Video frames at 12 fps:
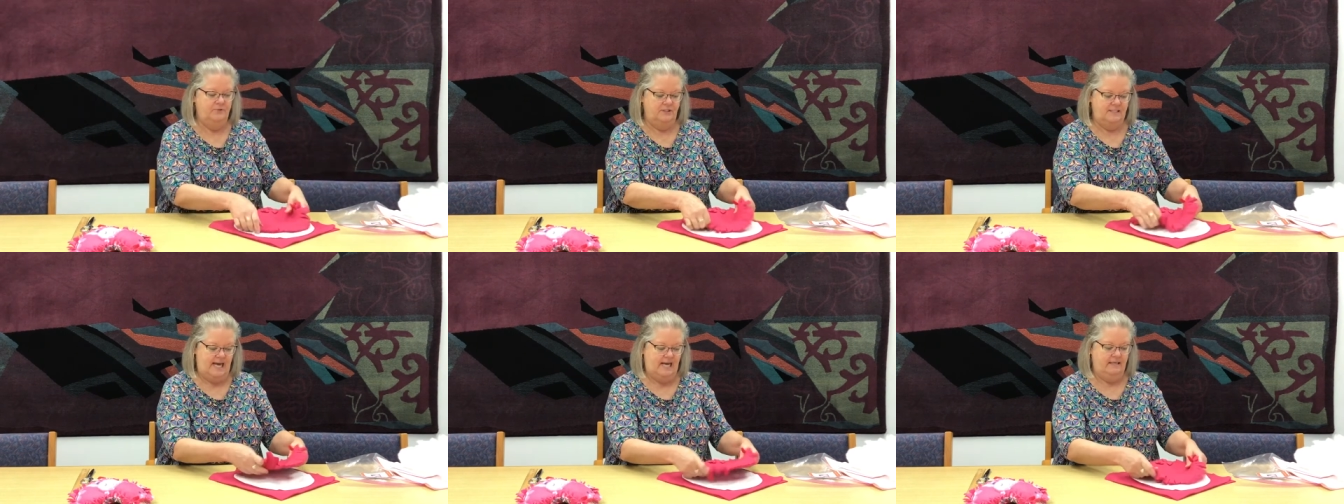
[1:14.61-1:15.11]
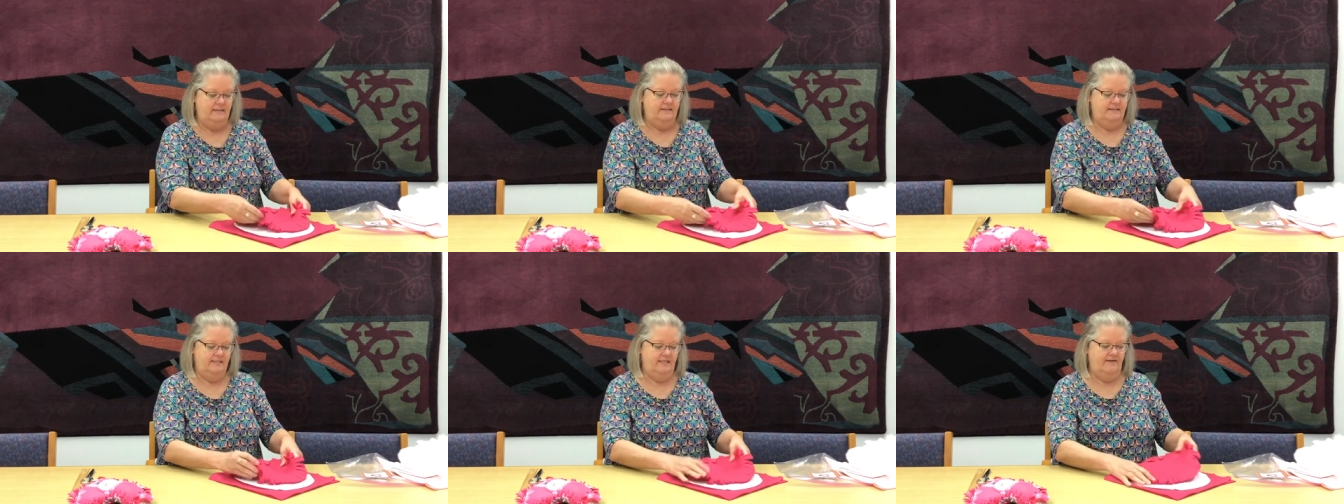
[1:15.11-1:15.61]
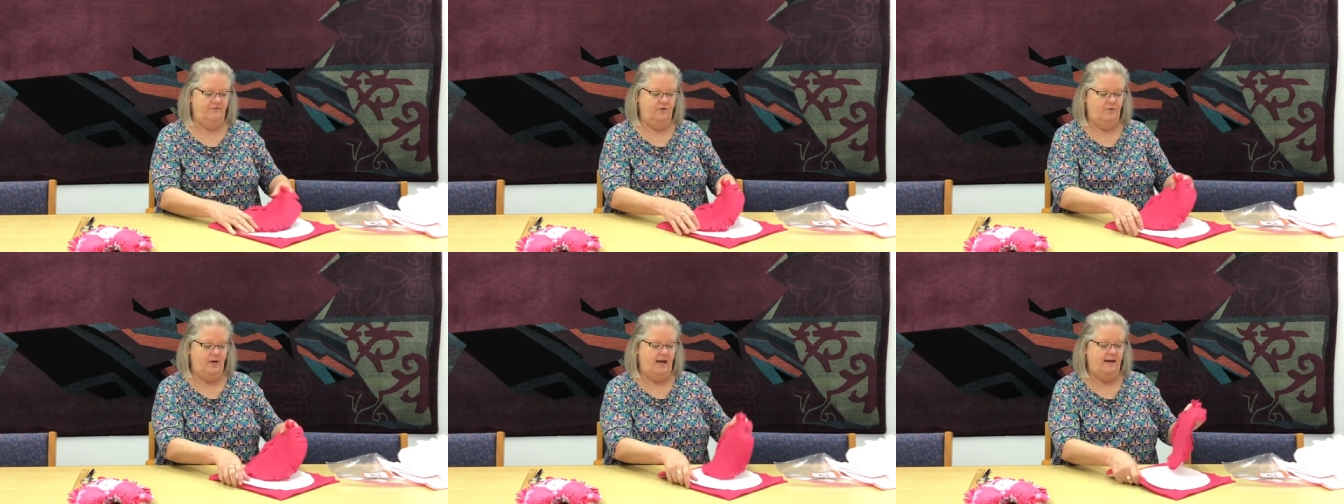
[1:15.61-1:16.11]
done to give
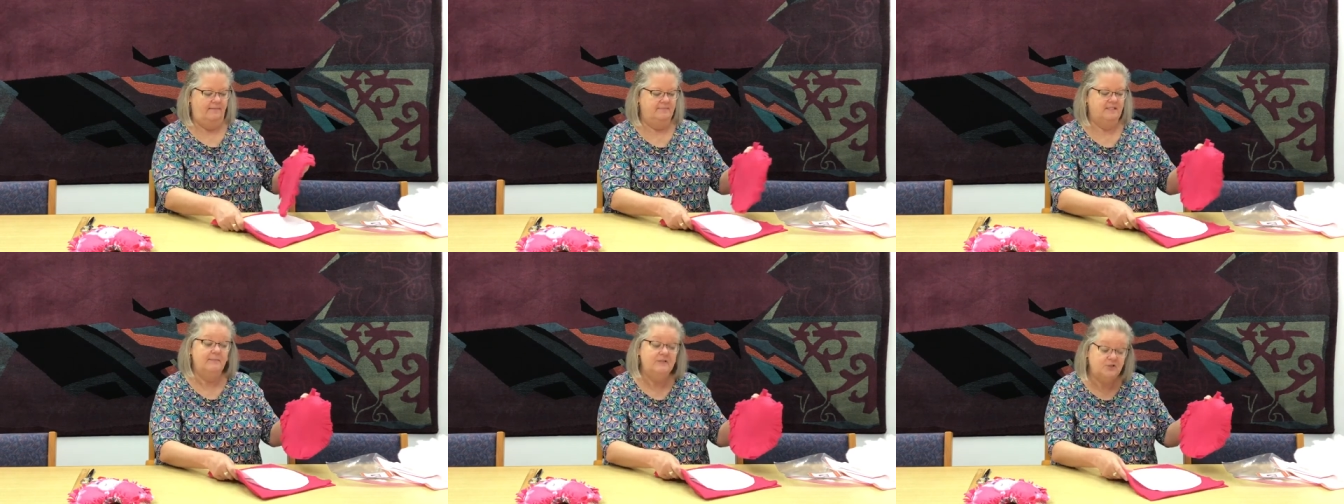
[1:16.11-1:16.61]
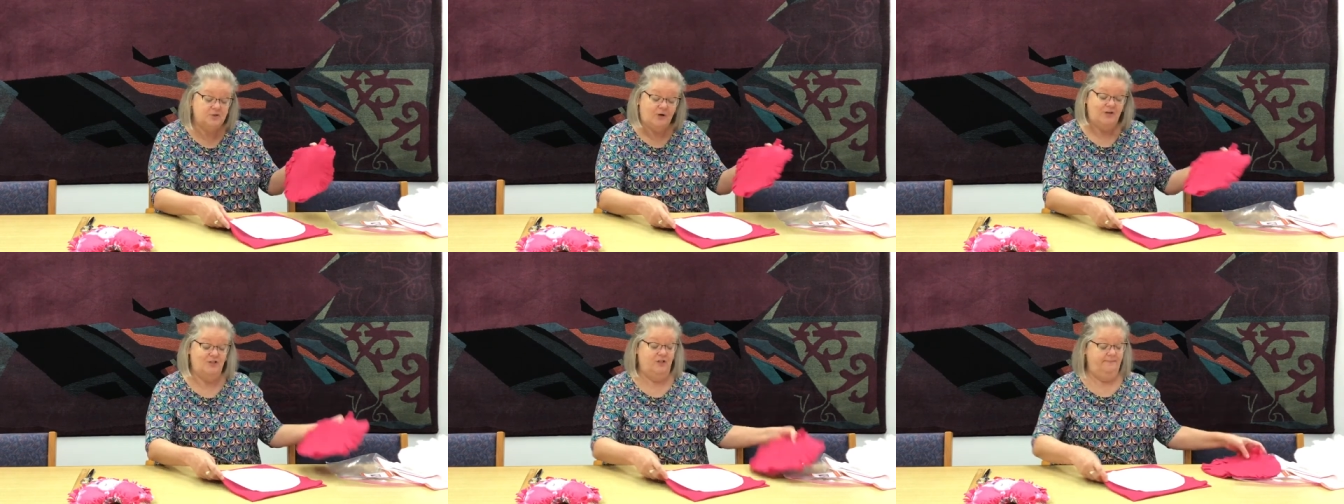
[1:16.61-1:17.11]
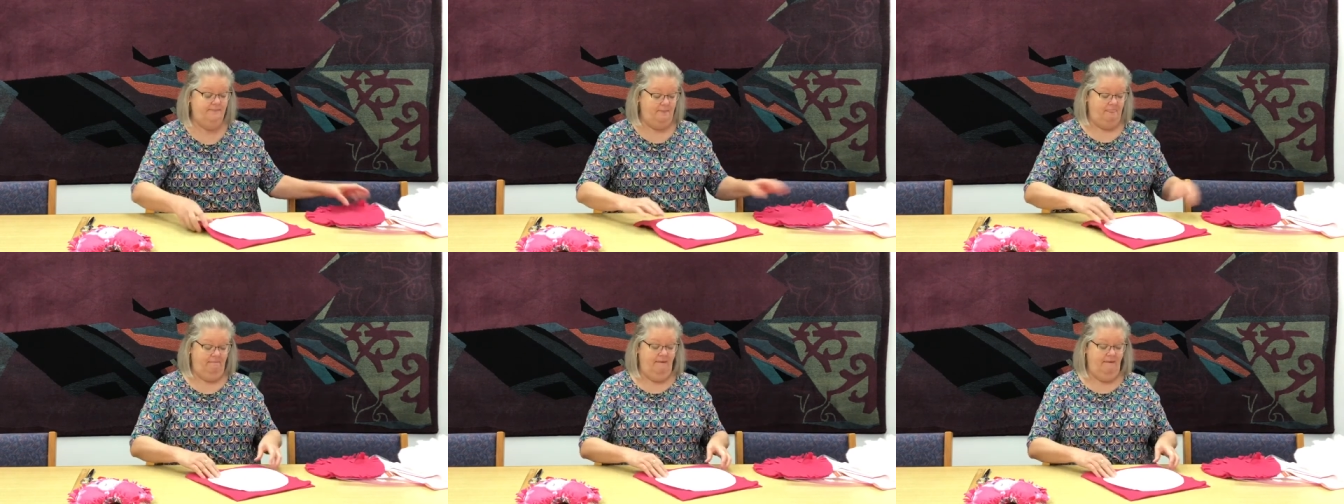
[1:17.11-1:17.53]
you um, some instruction.